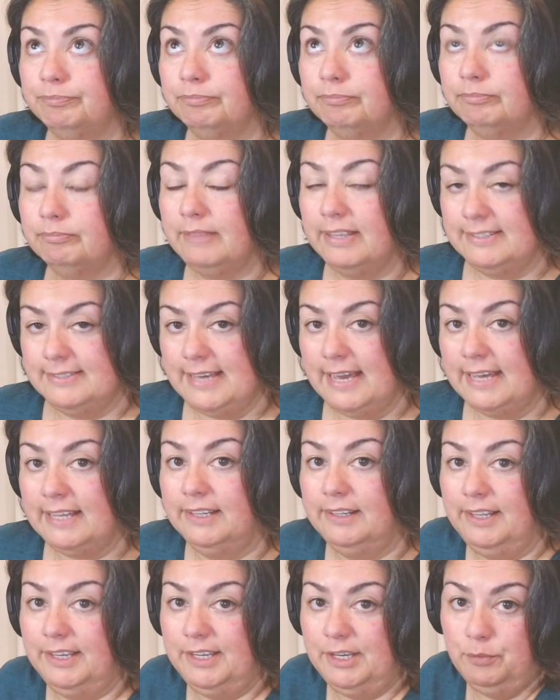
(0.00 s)

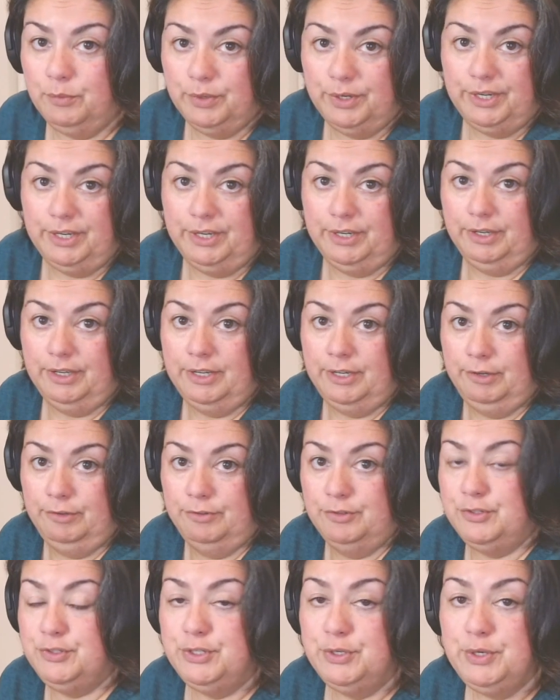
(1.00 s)
exactly like it would in a
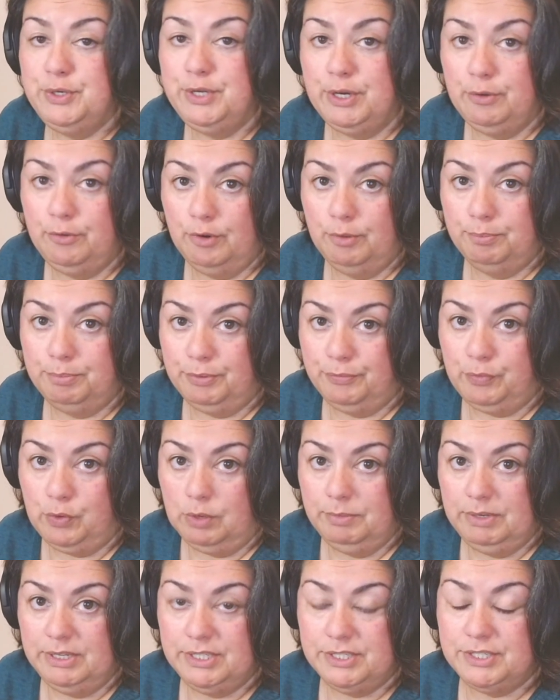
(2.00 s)
studio
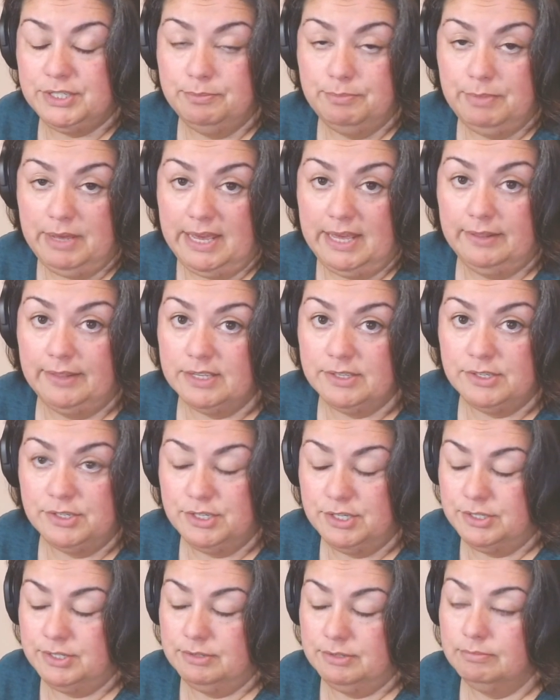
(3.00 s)
performance to me. That's
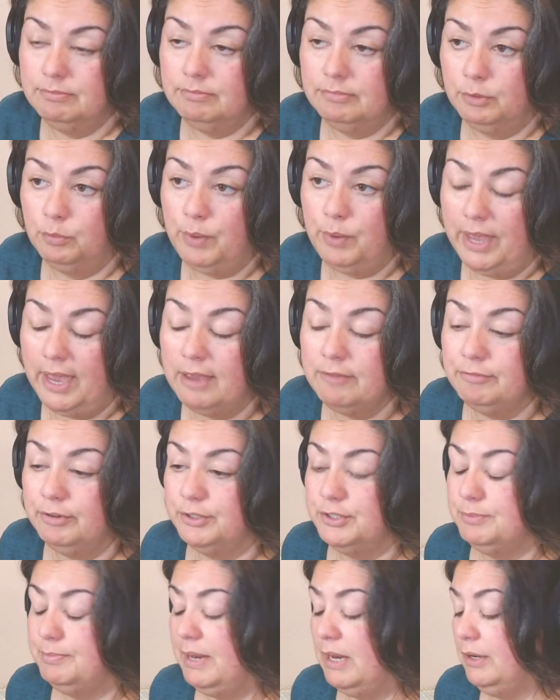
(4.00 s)
just the way I
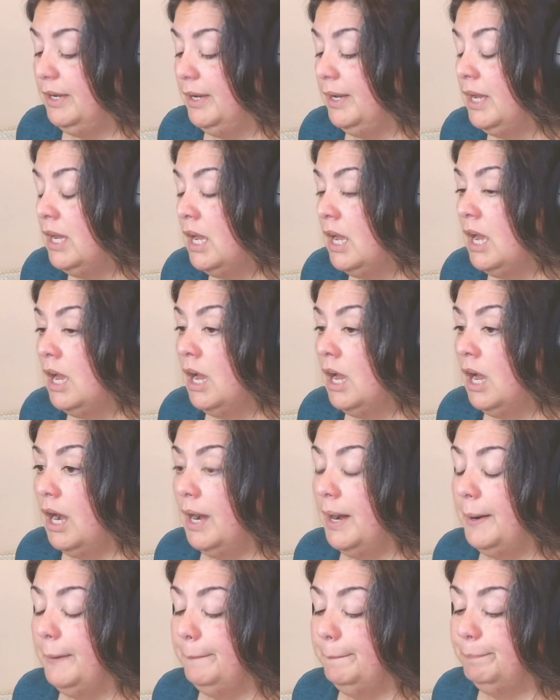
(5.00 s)
felt about it
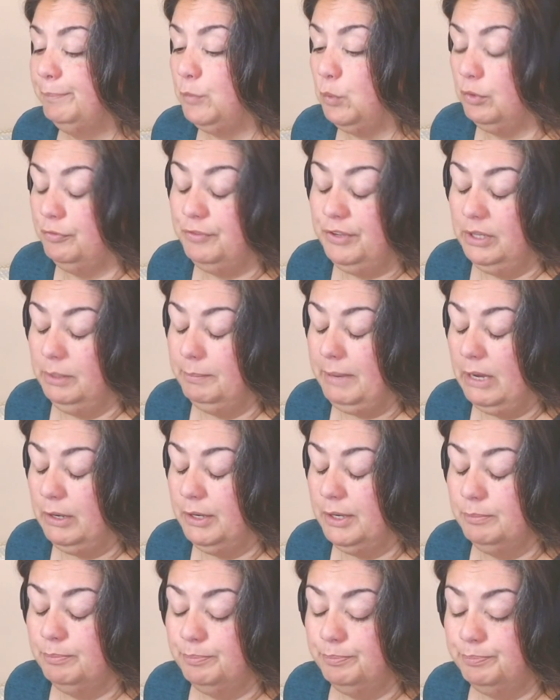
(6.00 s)
or feel about
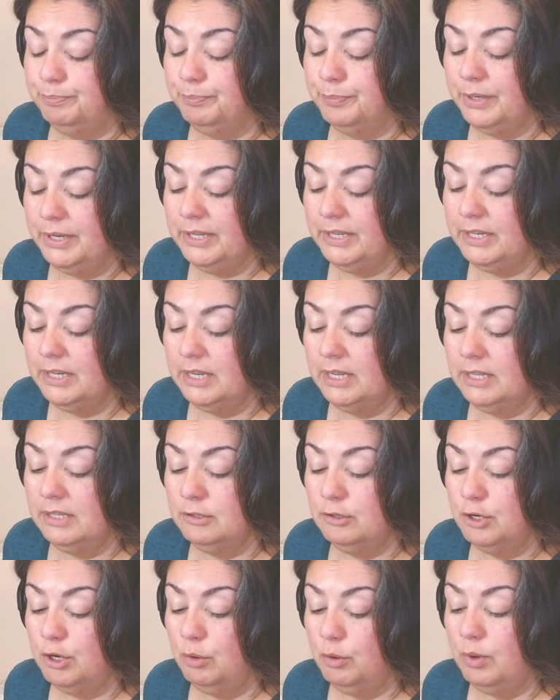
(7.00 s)
it. But,
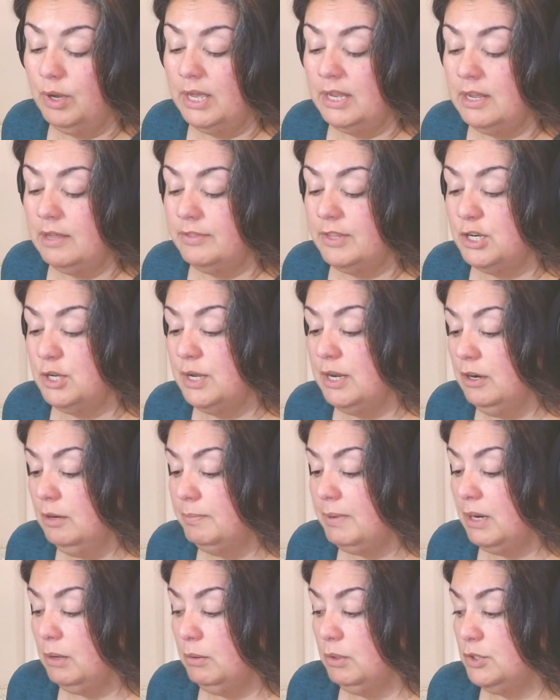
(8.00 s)
you know, and then you hear
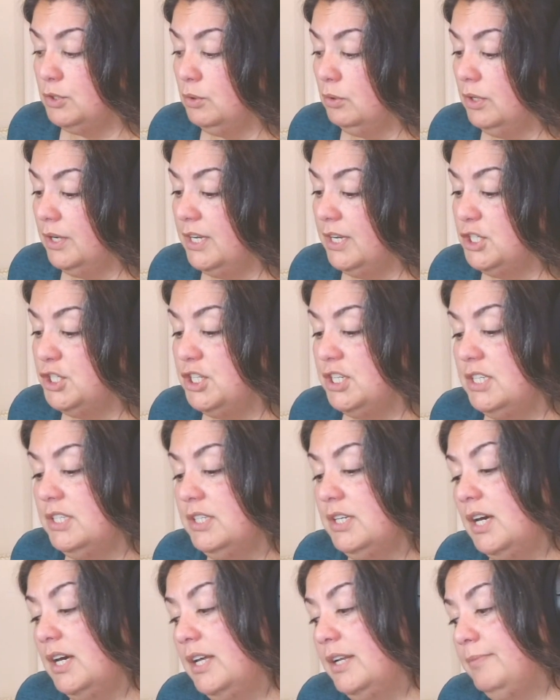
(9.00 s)
about it with Tori and she's
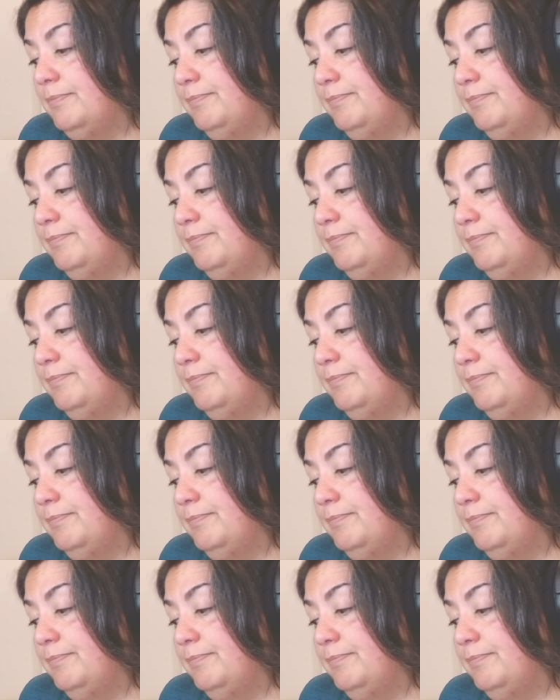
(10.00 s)
got...